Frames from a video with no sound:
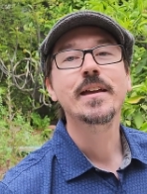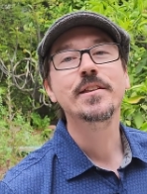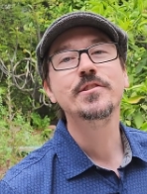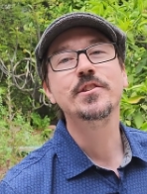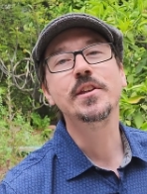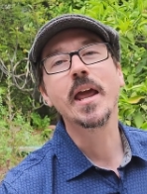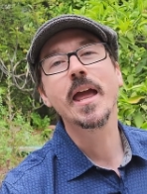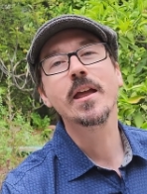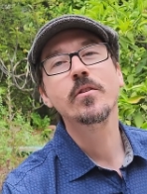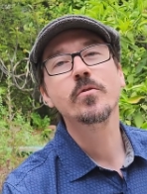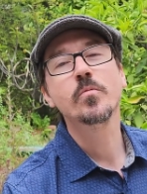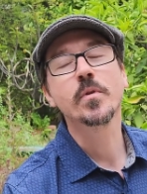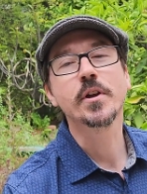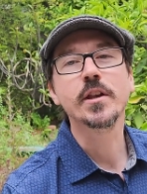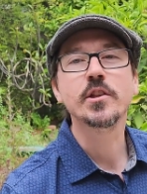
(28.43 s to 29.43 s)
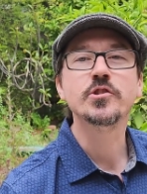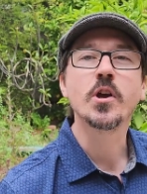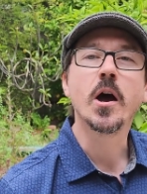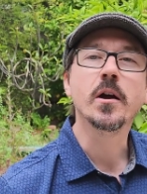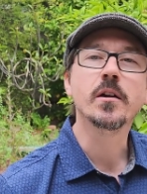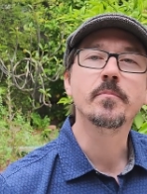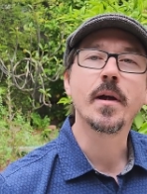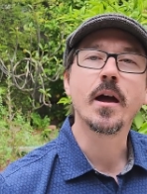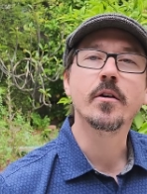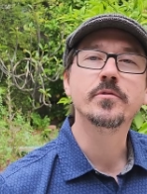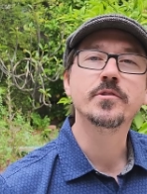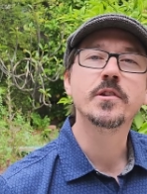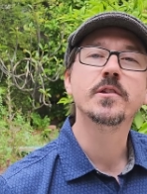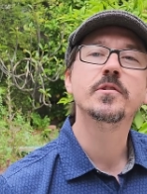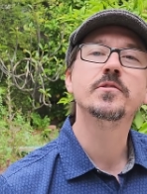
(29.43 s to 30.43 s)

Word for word: Today, we're going to talk about